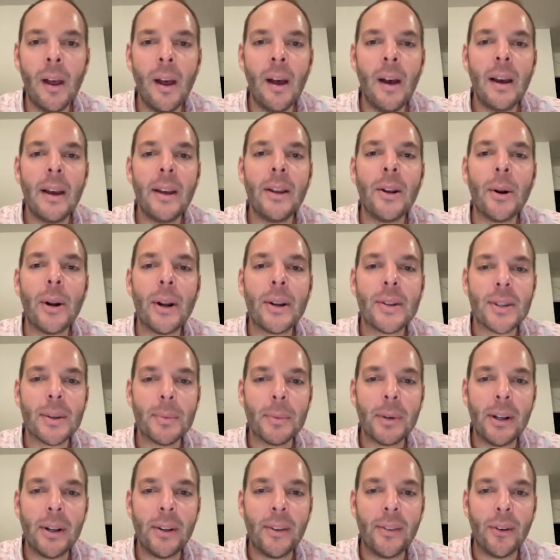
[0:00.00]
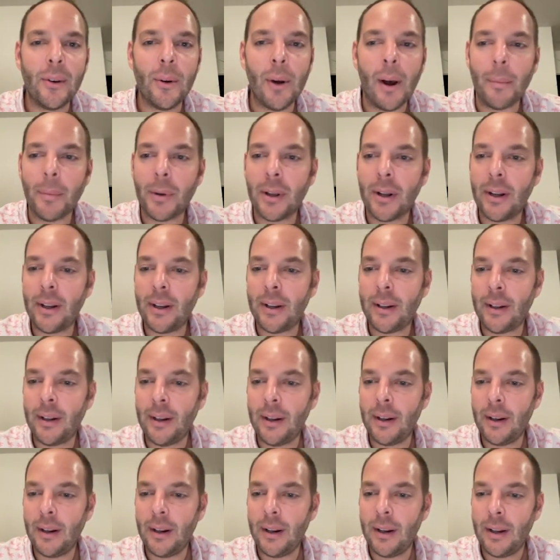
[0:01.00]
You know what else I'm going to do? I'm going to
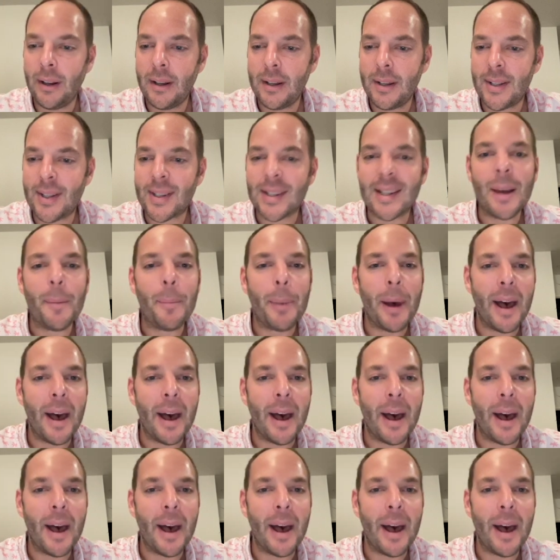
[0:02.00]
skip